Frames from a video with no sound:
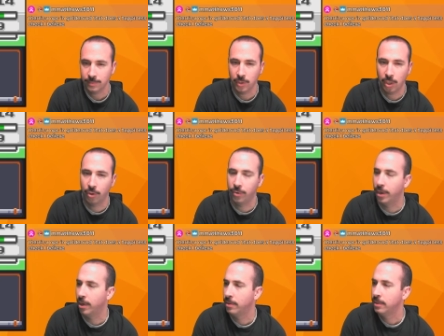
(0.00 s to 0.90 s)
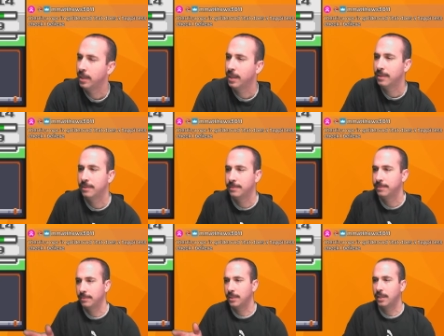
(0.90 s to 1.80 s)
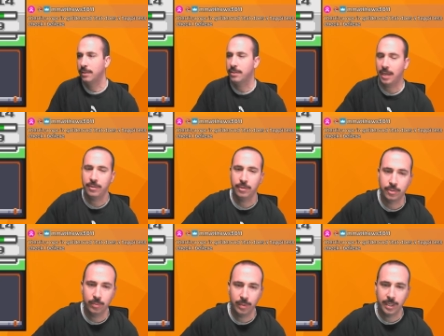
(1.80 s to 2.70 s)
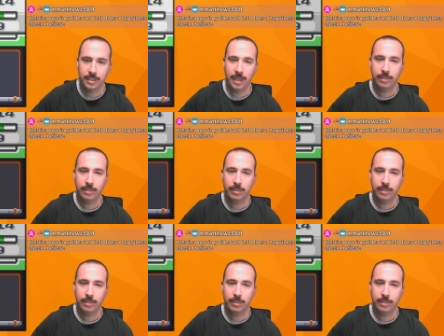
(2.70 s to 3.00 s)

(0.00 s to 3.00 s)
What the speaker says: Although, no. Scyther's wing attack